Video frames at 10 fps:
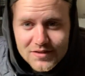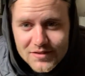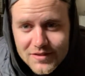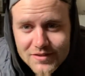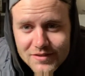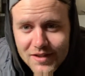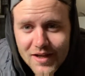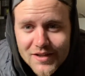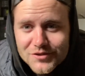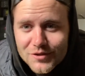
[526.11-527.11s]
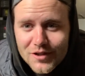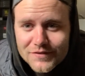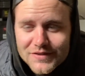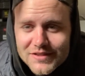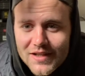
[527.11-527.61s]
They turned the hydro off
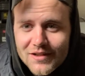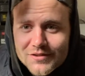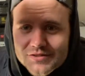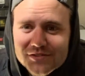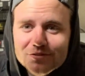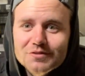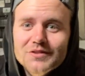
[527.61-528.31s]
in town, so we